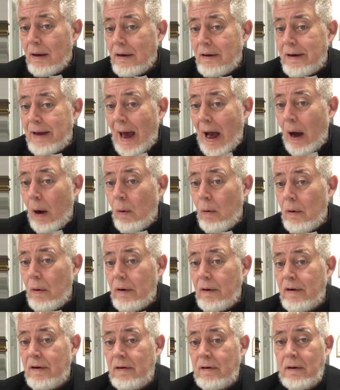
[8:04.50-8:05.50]

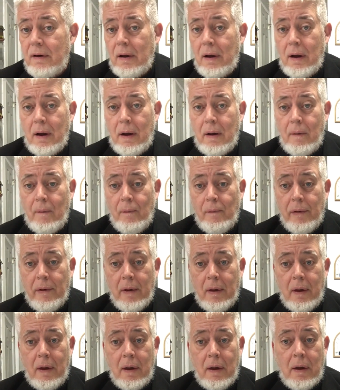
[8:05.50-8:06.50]
doubts,
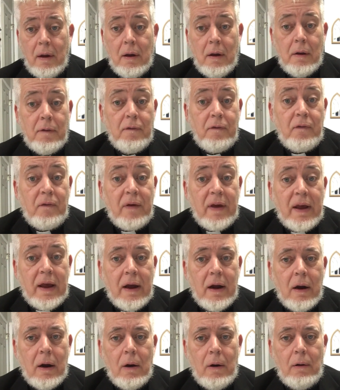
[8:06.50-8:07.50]

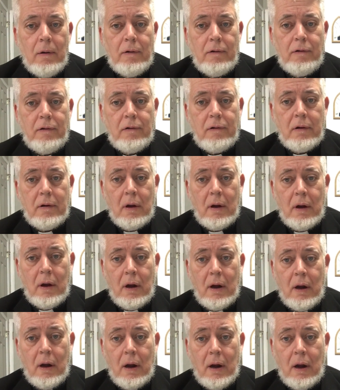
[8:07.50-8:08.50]
fears
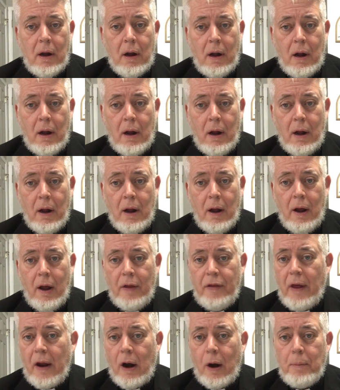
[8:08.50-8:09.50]

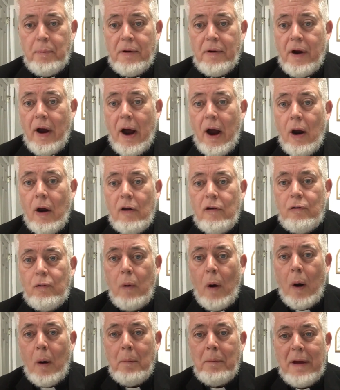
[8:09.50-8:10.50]
that our prayers
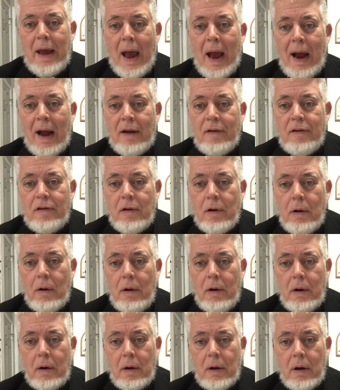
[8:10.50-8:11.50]
won't be
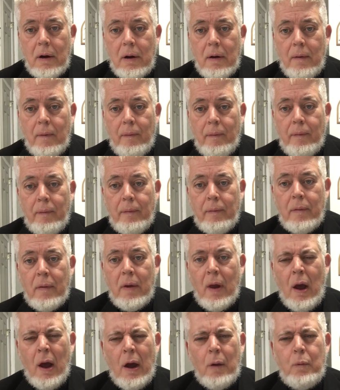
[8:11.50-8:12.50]
answered?
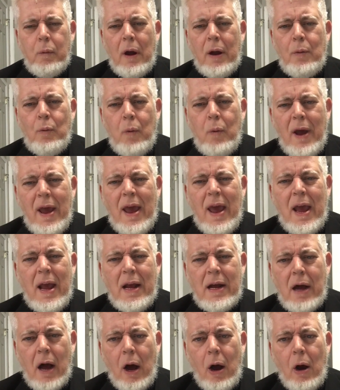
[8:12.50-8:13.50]
When we
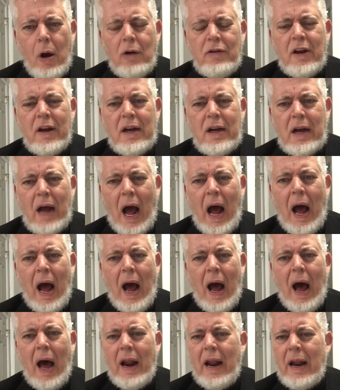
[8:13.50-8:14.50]
go to
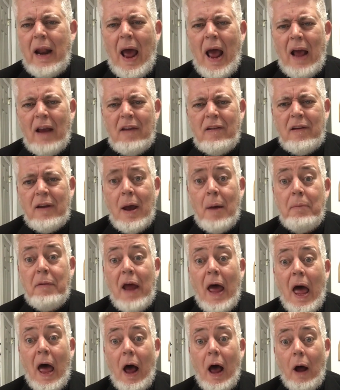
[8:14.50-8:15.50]
God and ask Him
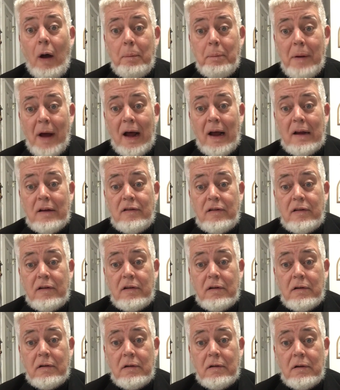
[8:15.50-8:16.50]
to help
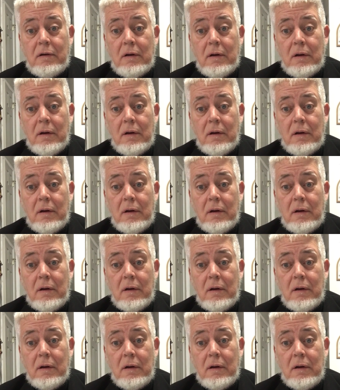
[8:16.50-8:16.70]
us,